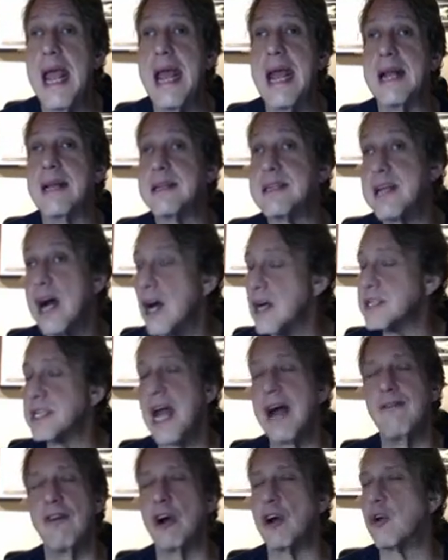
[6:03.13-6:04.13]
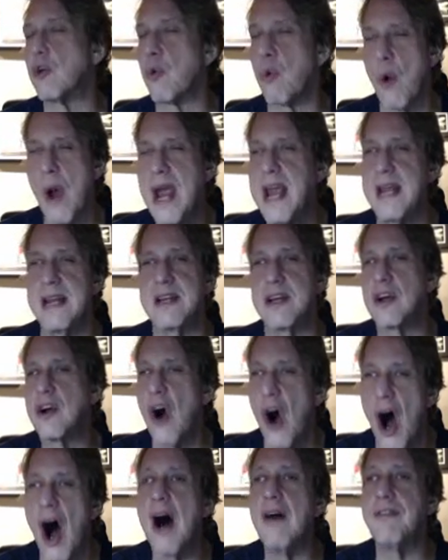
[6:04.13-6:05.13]
It does have a great
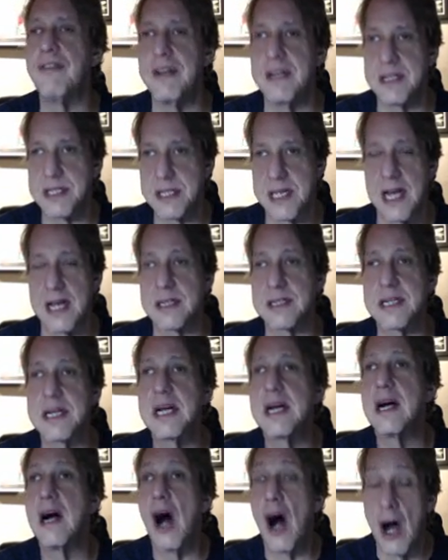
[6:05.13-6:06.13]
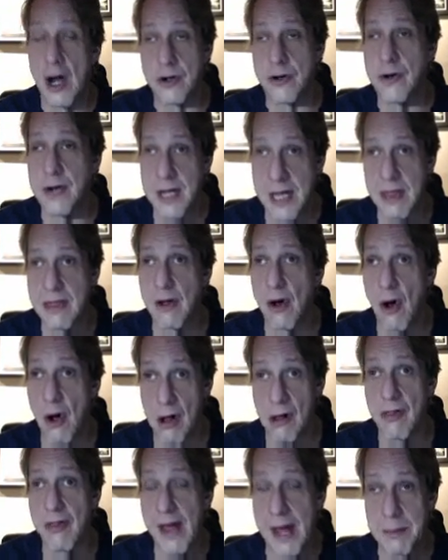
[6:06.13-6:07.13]
coffee scent underneath
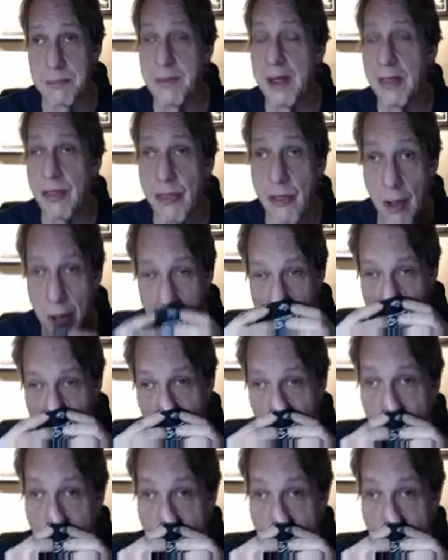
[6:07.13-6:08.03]
all that menthol.